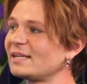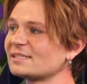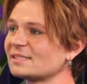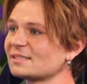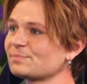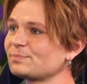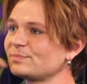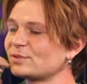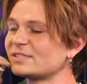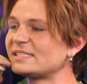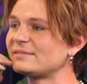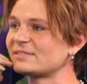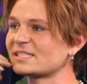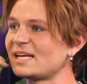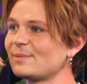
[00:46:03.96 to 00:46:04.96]
has
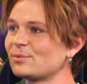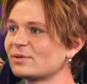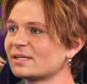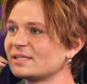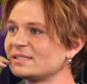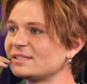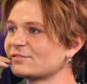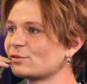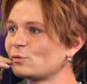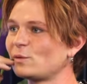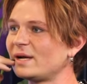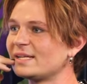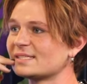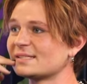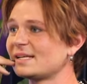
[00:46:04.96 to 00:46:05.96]
perceived skateboarding in different
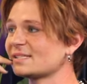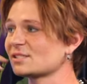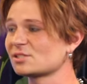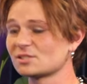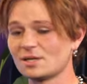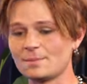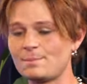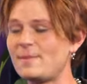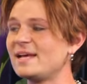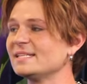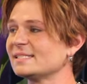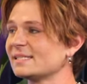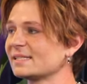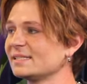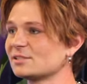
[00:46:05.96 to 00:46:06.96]
ways, and that's
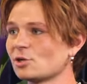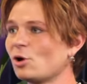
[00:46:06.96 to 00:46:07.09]
amazing. It's